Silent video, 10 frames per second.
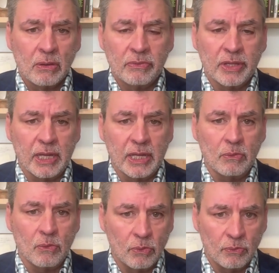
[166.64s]

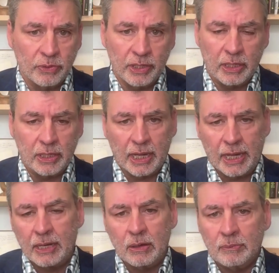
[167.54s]
the the
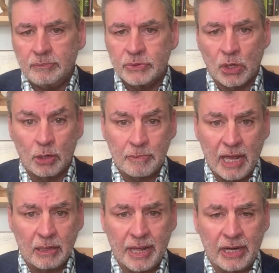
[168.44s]
uh, solar
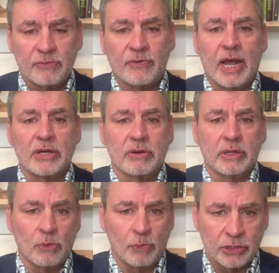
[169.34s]
panel
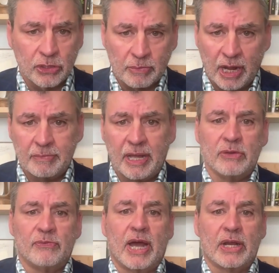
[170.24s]
manufacturing, the wind turbine
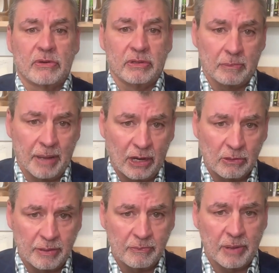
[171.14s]
manufacturing, the
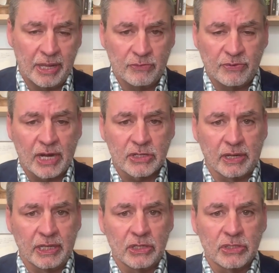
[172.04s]
battery
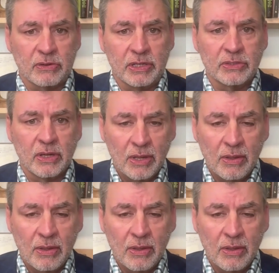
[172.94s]
manufacturing industries,